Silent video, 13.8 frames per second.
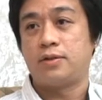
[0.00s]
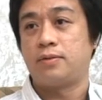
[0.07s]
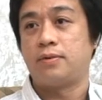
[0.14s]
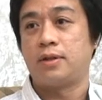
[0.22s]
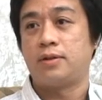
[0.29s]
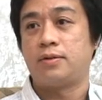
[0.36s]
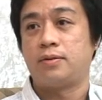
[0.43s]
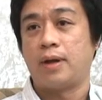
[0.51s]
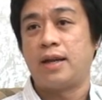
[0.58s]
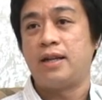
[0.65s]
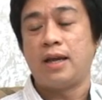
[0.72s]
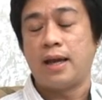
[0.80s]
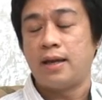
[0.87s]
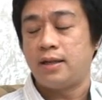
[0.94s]
that's
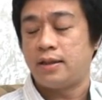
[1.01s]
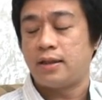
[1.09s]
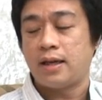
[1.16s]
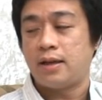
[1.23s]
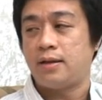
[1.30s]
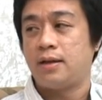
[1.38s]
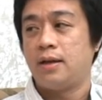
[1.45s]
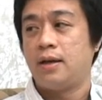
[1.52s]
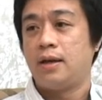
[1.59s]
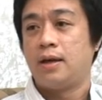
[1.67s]
anything